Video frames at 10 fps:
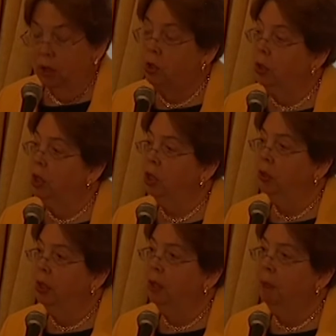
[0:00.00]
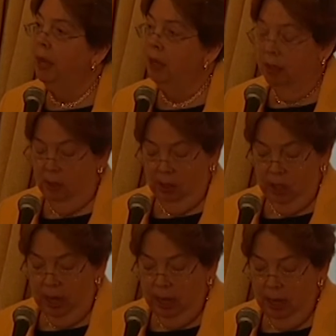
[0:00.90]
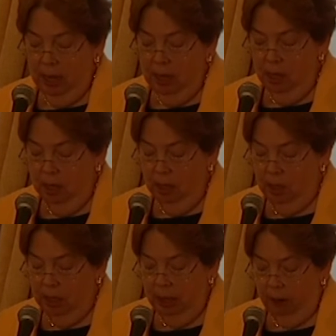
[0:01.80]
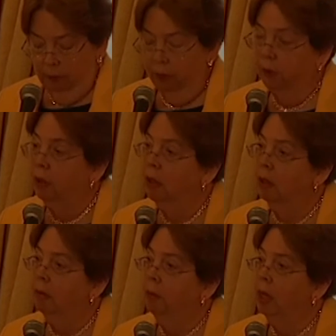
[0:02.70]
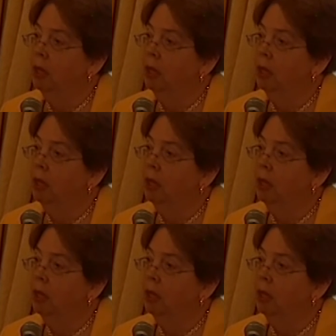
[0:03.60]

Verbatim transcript: Judicial independence is not an end in itself, but